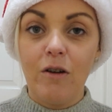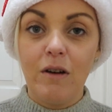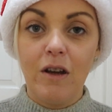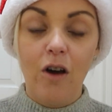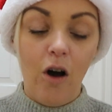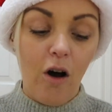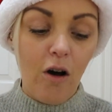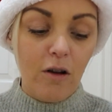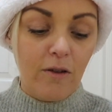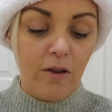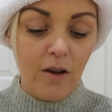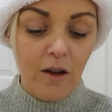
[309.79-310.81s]
I'd already
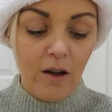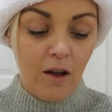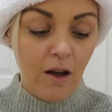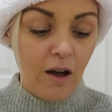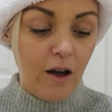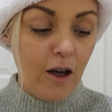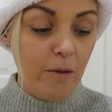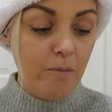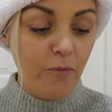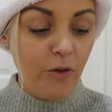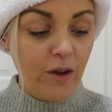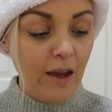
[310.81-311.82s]
got
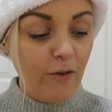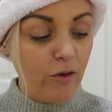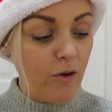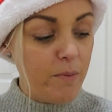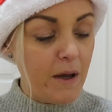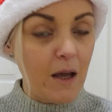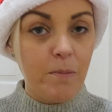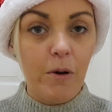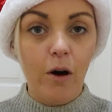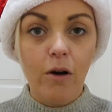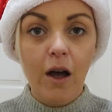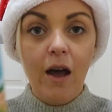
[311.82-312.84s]
for gifts from other
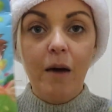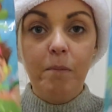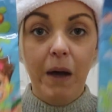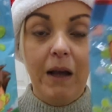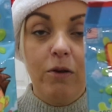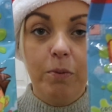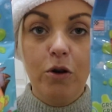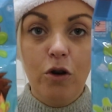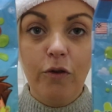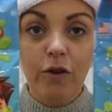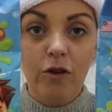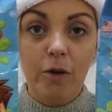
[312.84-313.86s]
people, picked up
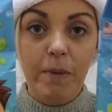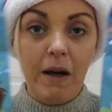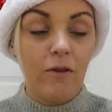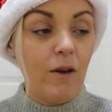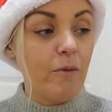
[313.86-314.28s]
another 2 packets.